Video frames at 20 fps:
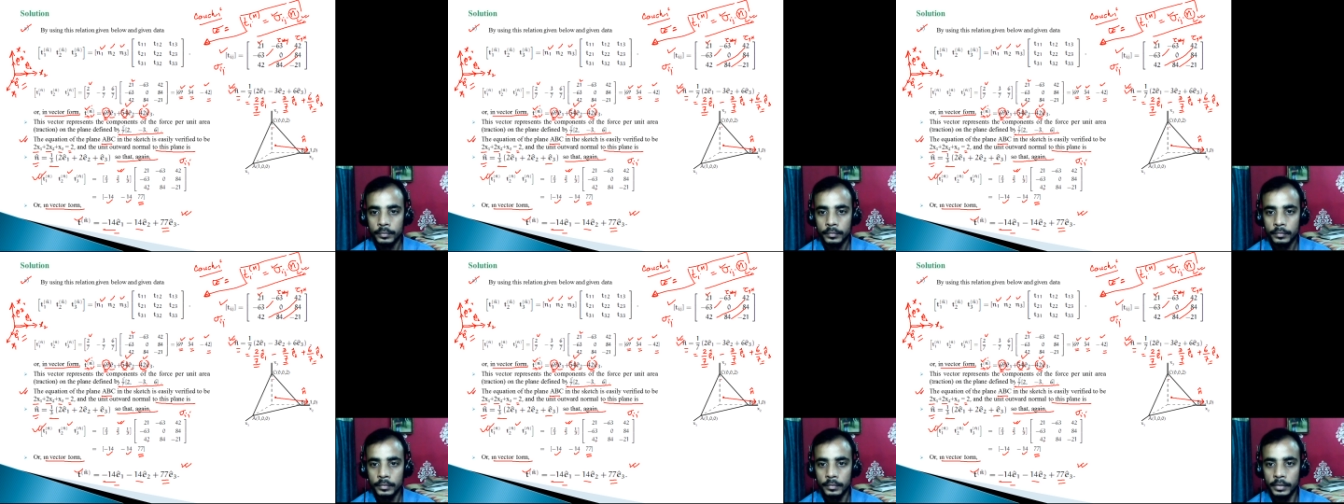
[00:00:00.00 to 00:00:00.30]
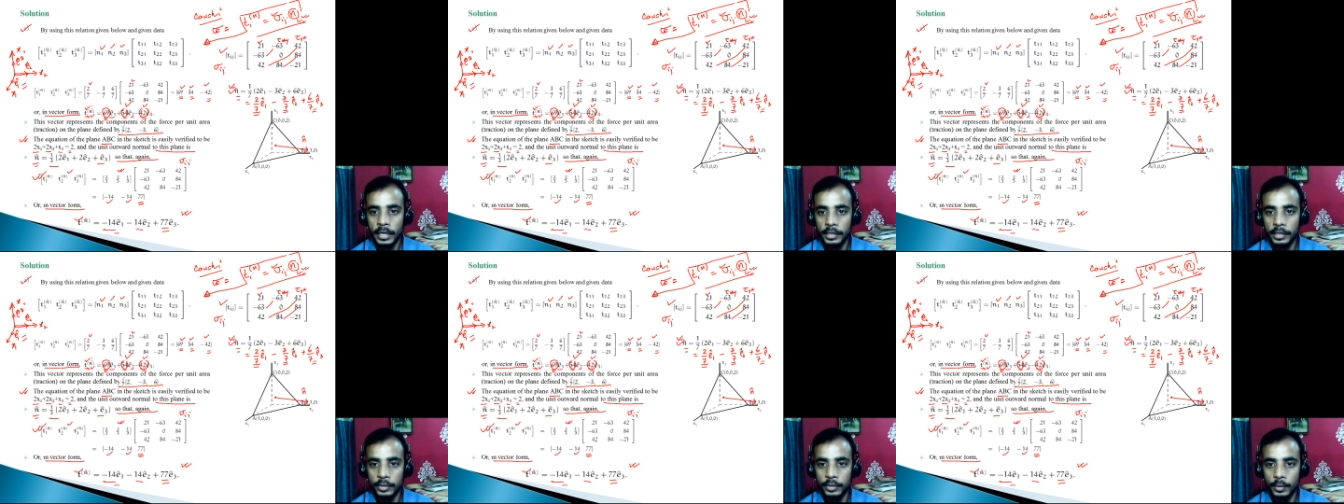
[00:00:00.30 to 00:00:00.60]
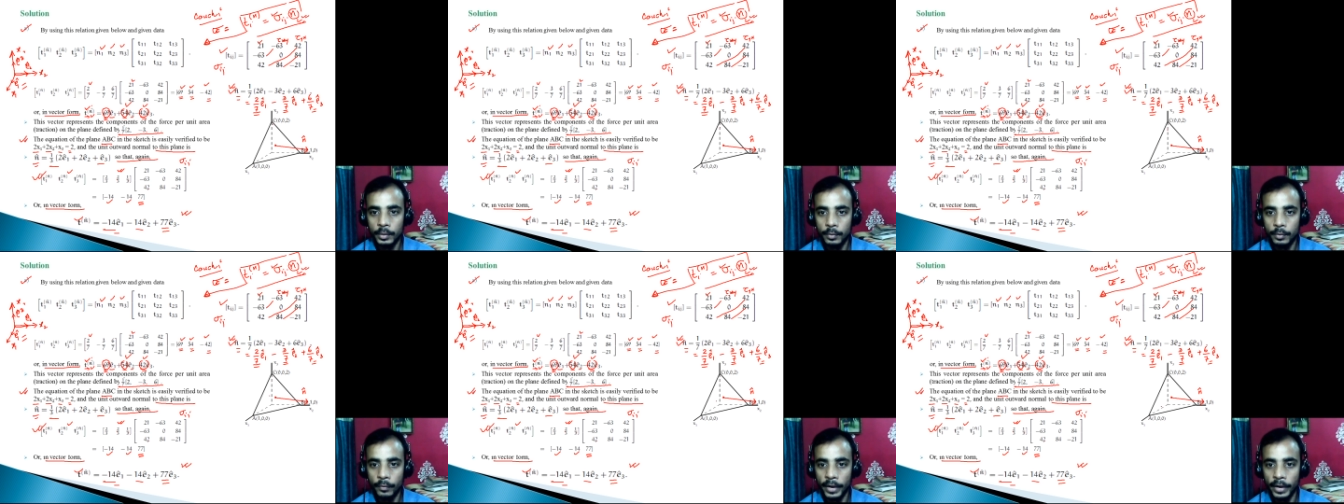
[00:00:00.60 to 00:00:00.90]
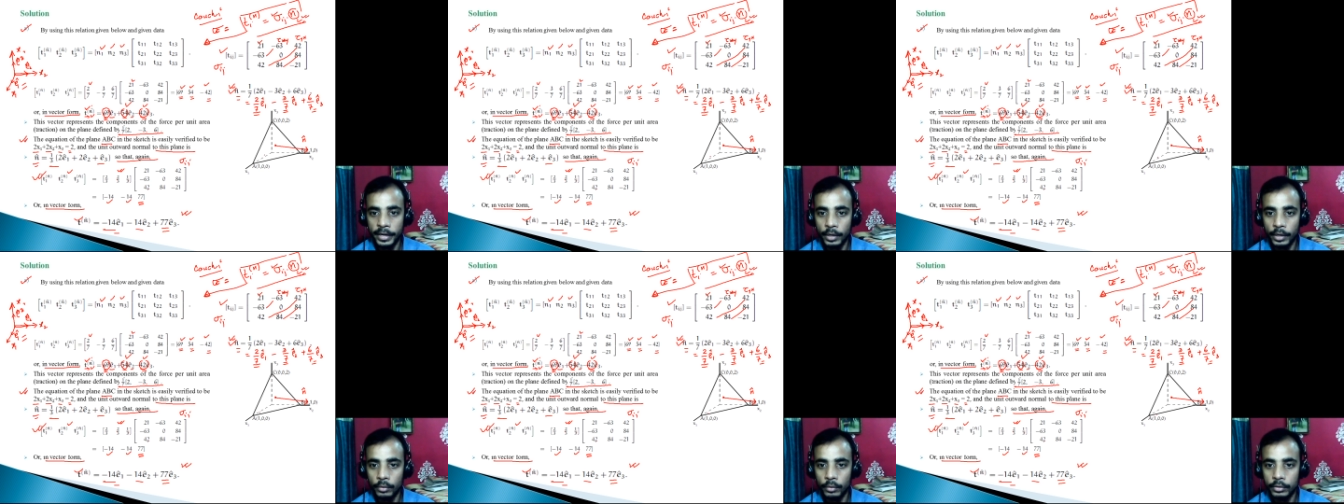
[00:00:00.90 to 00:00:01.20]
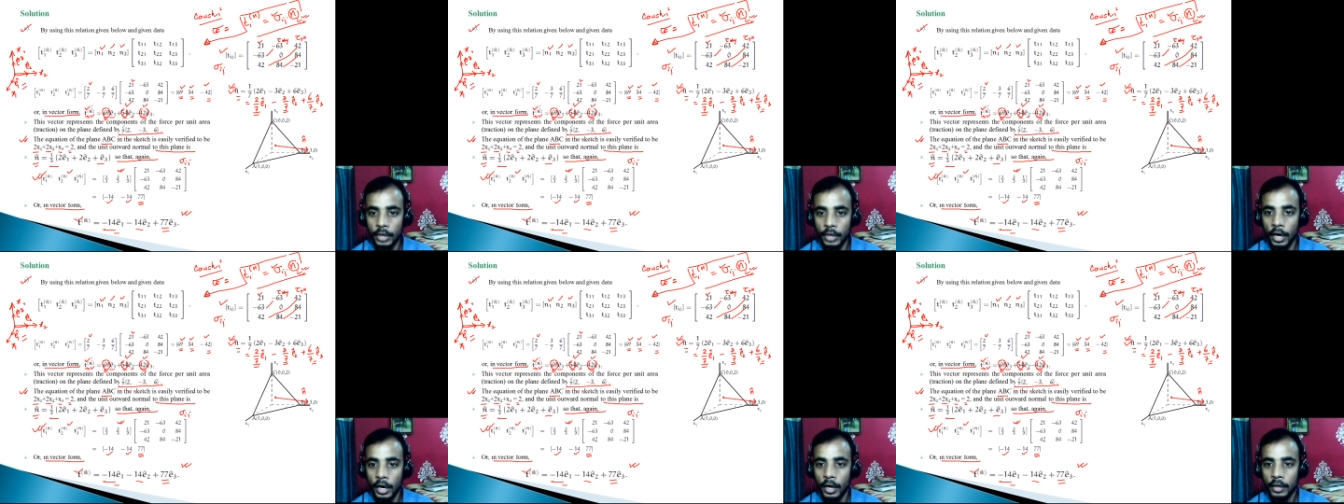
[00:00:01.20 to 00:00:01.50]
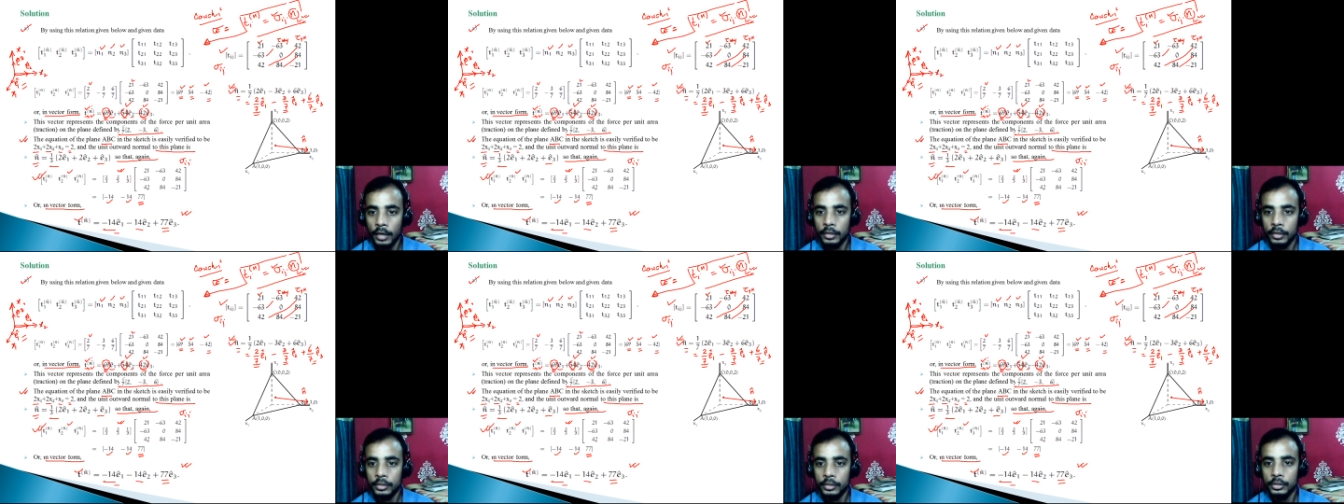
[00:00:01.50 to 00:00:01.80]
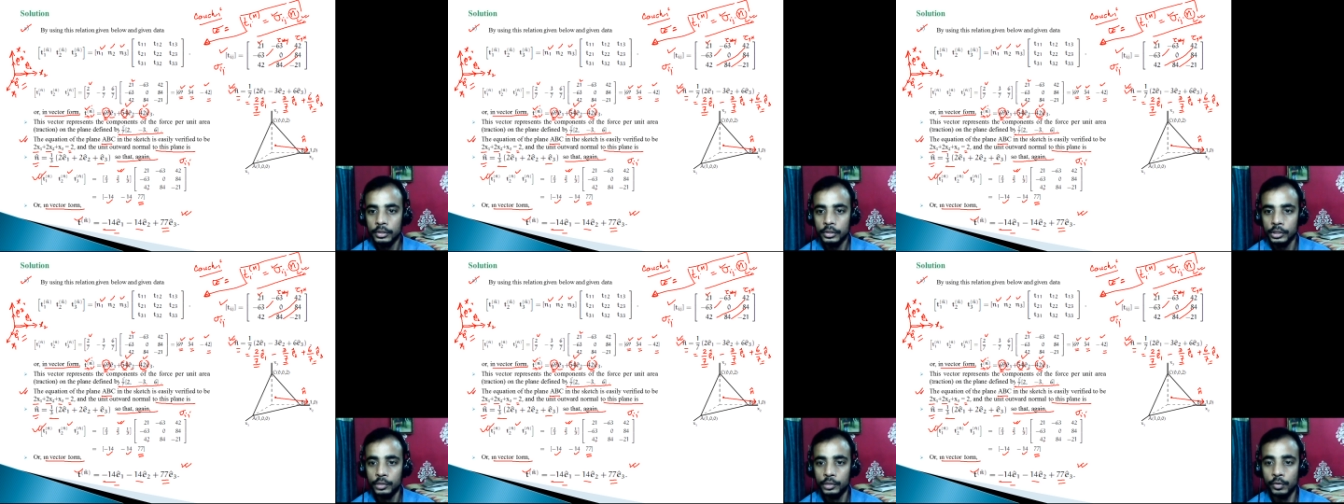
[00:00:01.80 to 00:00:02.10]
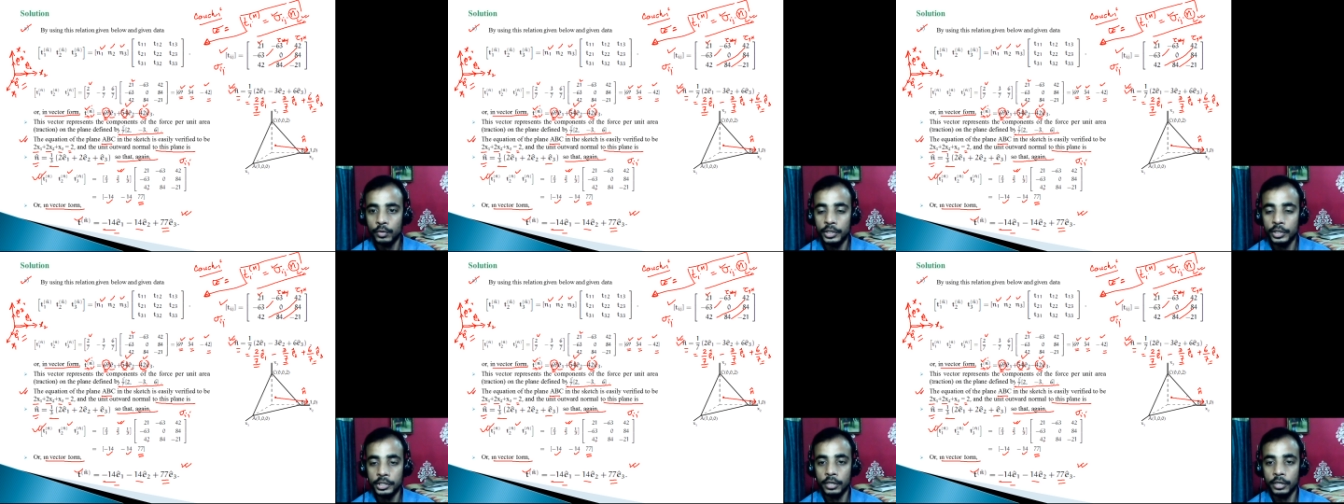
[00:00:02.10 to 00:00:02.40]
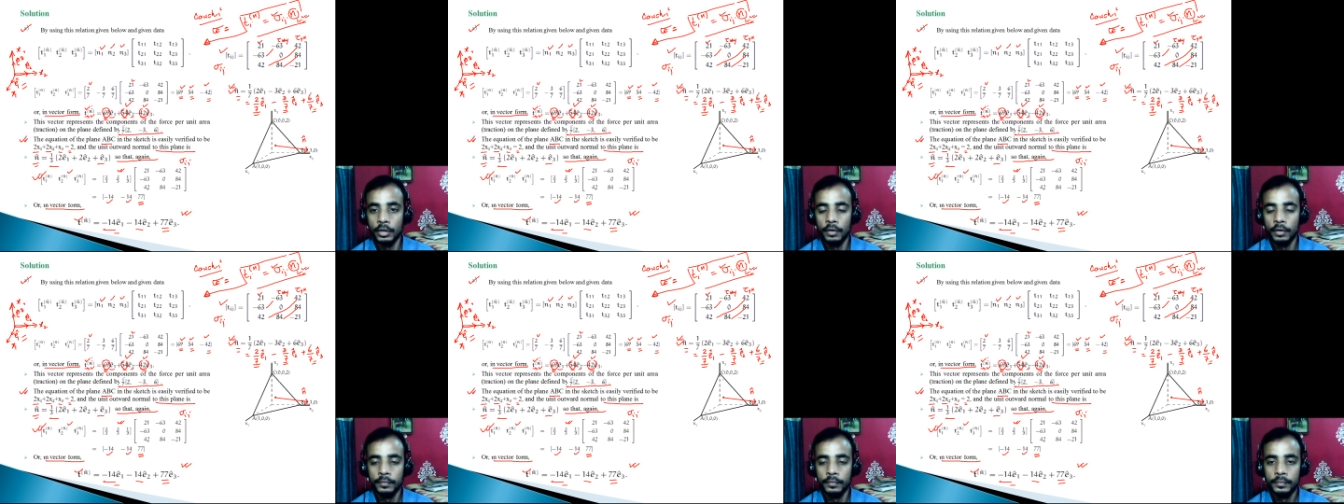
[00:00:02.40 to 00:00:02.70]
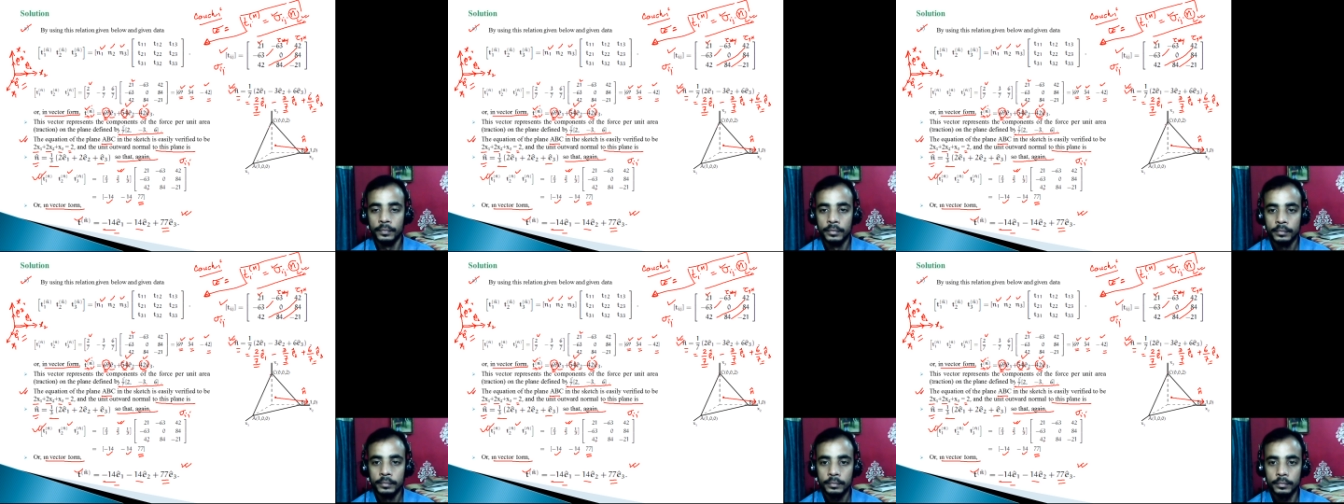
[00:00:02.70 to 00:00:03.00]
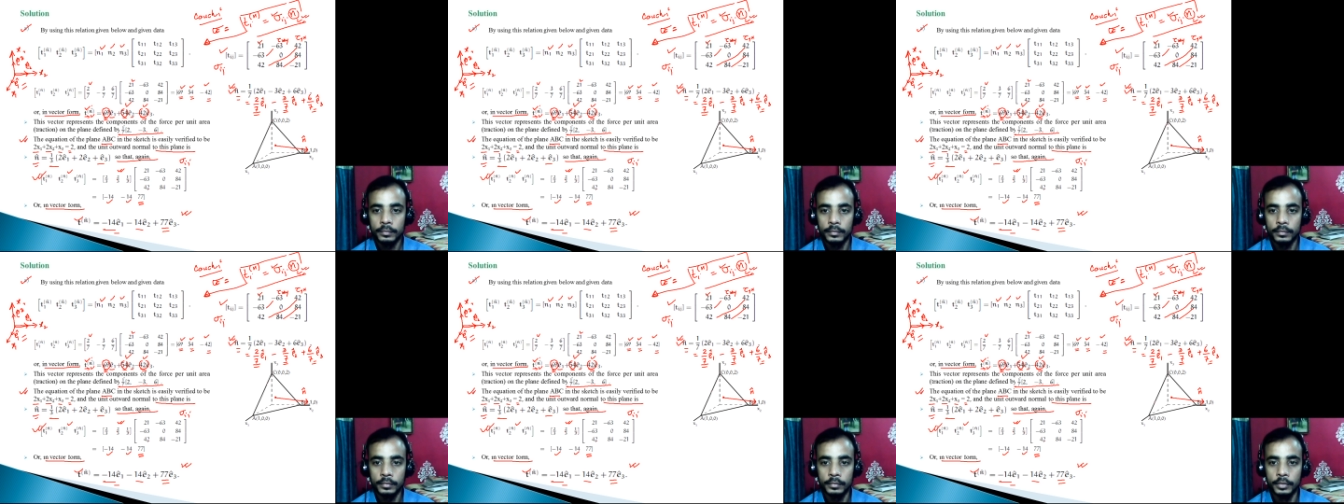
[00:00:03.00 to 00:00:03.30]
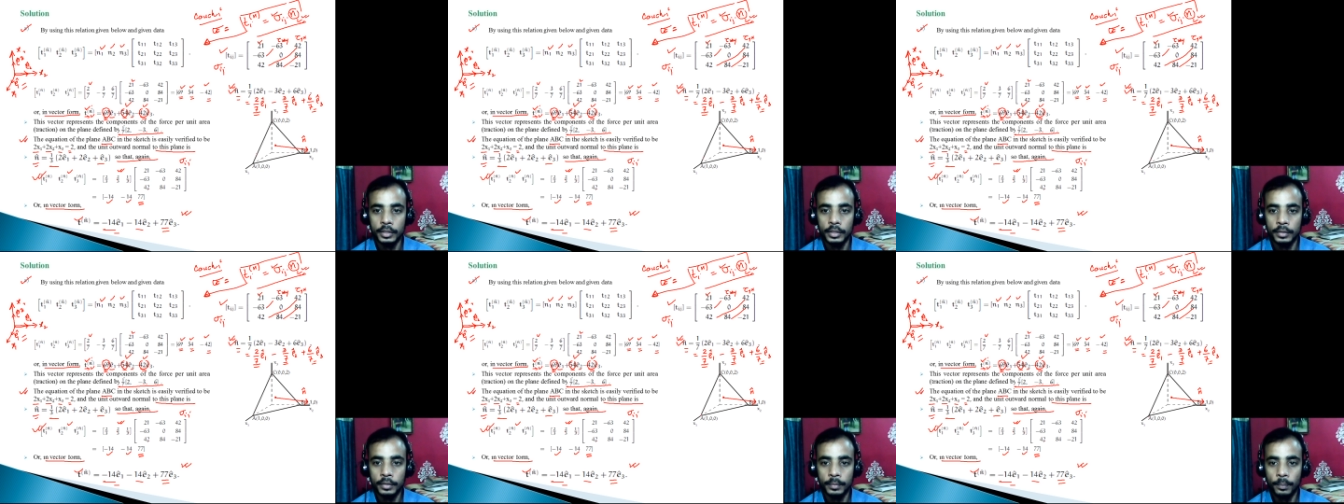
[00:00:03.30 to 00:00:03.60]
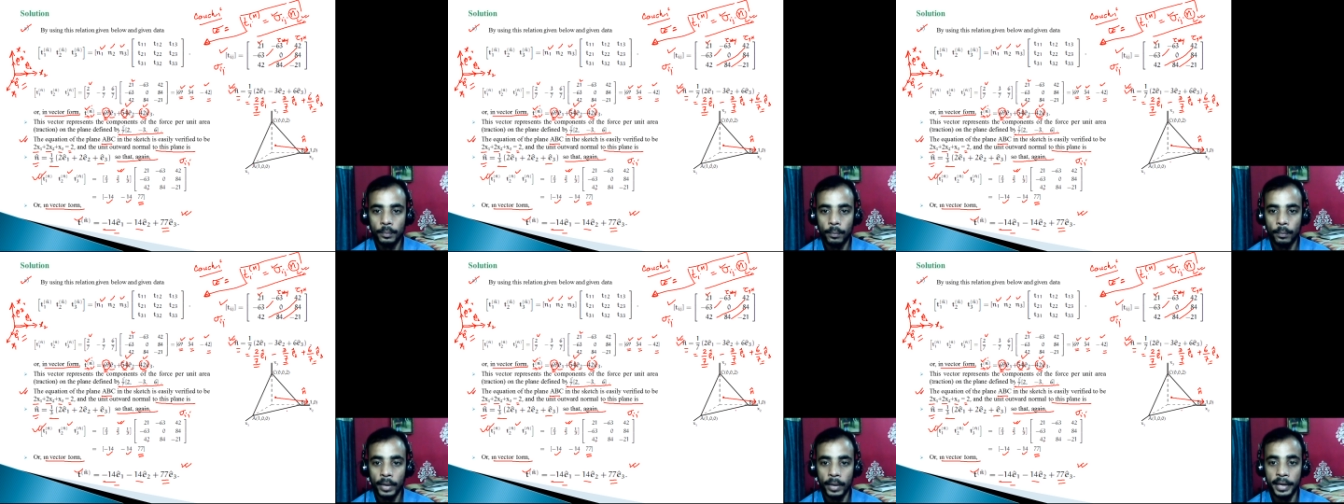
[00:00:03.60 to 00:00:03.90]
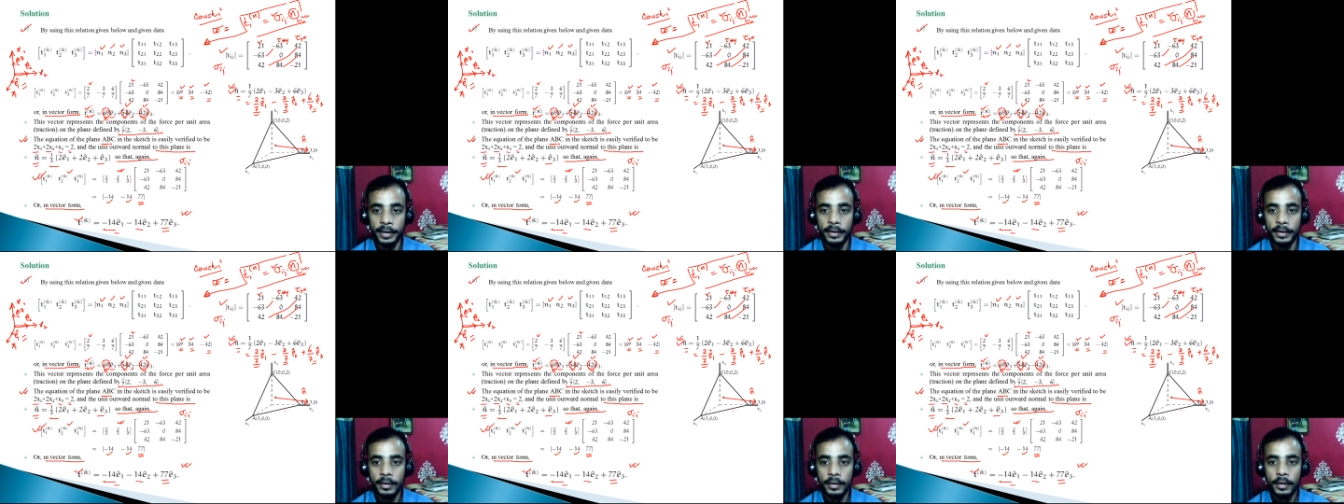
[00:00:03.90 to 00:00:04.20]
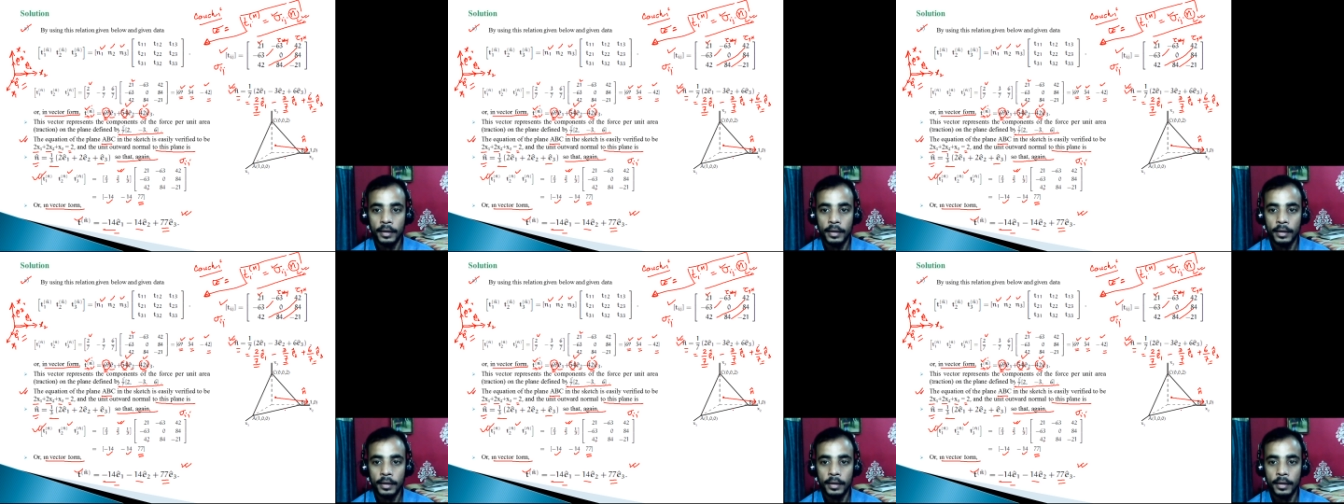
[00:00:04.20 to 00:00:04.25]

that you have to find out the equation of the plane,